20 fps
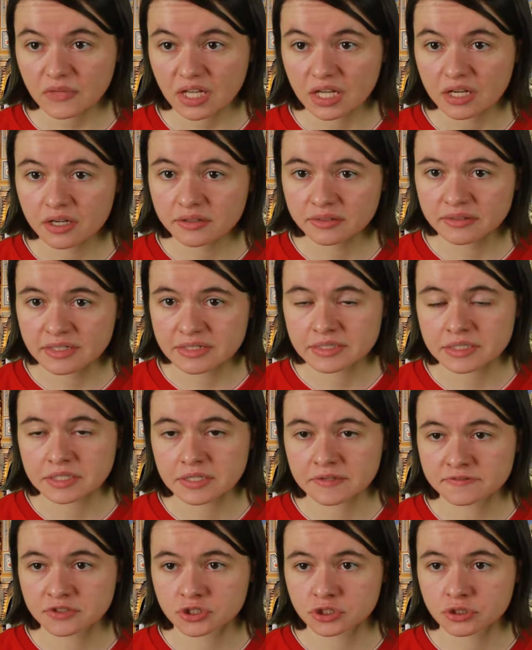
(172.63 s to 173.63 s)
Countess
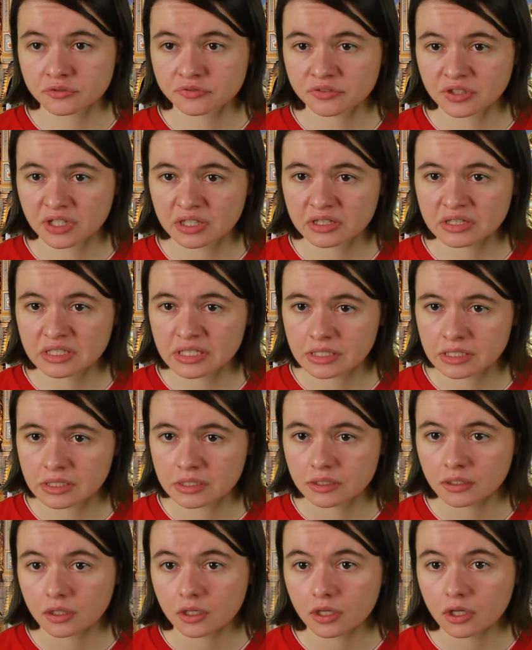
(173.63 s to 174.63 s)
of
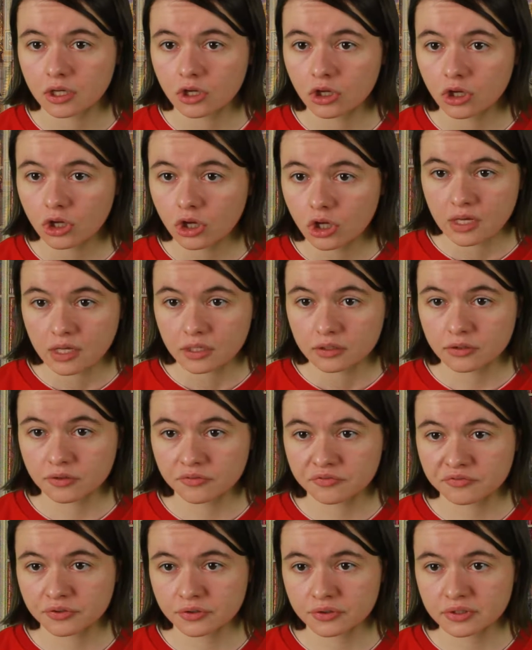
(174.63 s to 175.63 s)
Cheverny. The
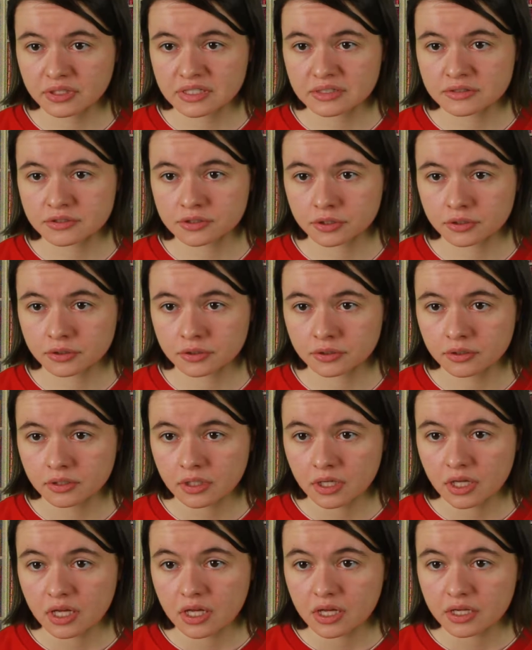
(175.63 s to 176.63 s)
furniture
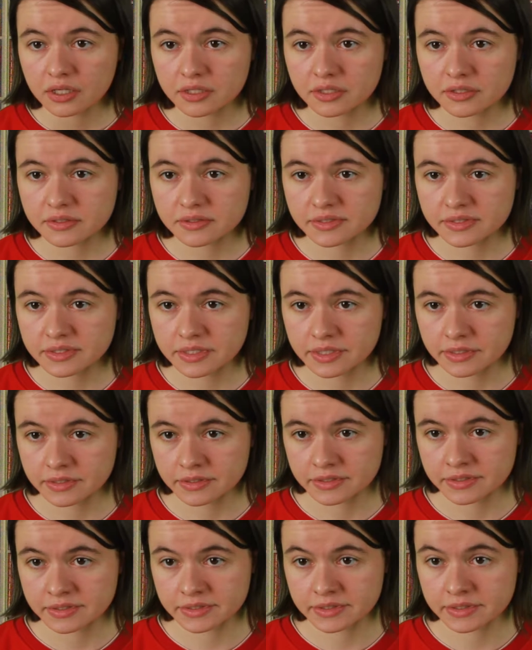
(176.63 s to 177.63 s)

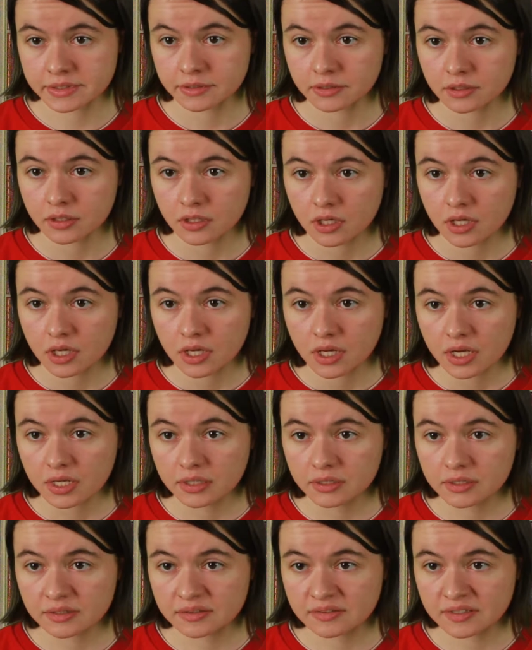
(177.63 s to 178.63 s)
consists
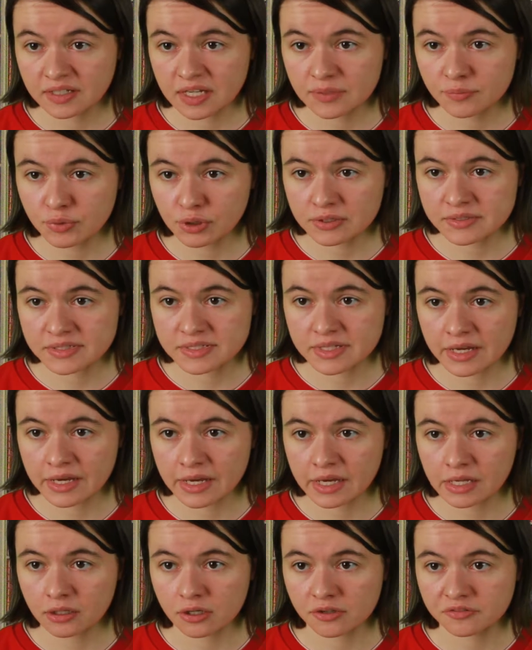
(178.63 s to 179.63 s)
in a table
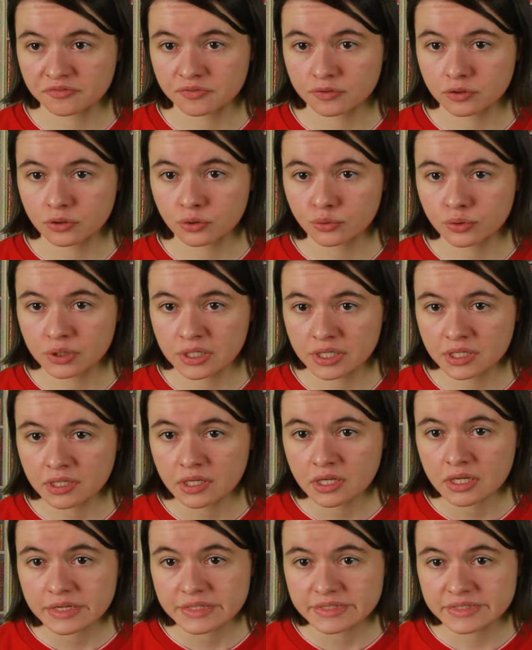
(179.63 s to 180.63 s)
style of Louis
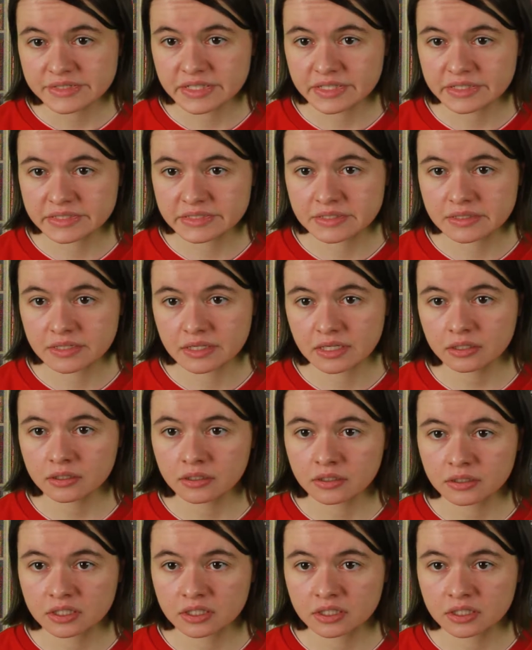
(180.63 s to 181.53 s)
XVI, a